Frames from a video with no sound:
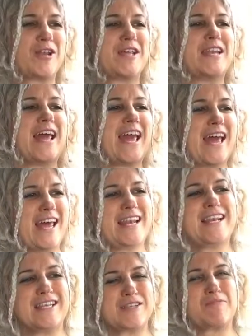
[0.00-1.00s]
an
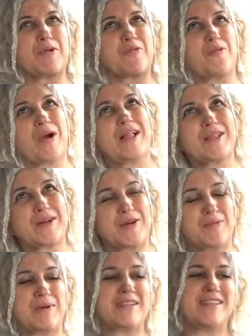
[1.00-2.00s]
endless but
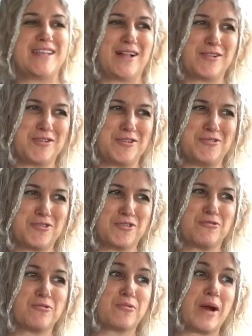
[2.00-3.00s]
welcome deluge
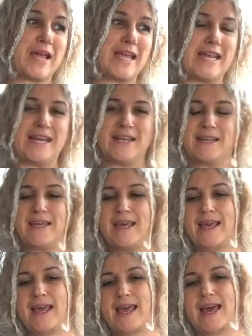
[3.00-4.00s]
of rain,
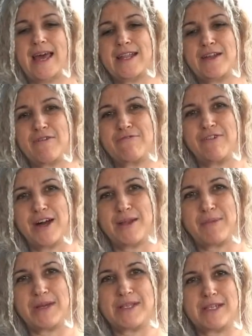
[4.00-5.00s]
and I find
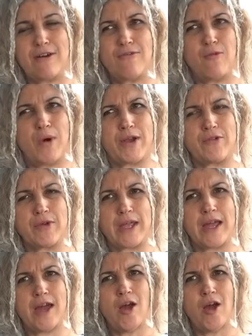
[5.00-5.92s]
myself wondering